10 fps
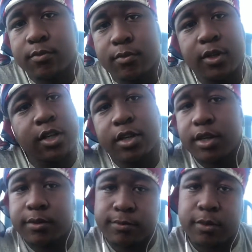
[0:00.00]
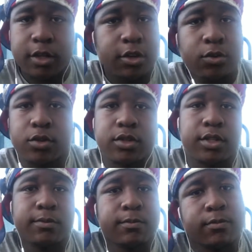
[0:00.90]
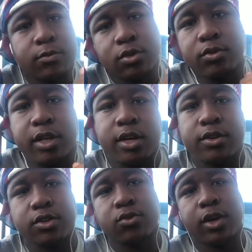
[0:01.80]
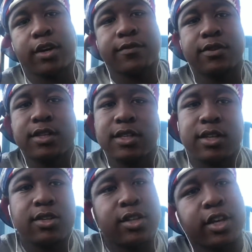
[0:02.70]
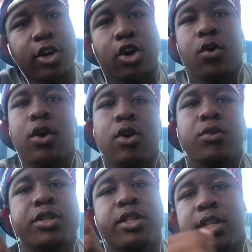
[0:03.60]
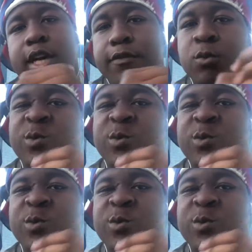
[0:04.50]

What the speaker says: He didn't want that. So now his wife and kids, they can go on with their life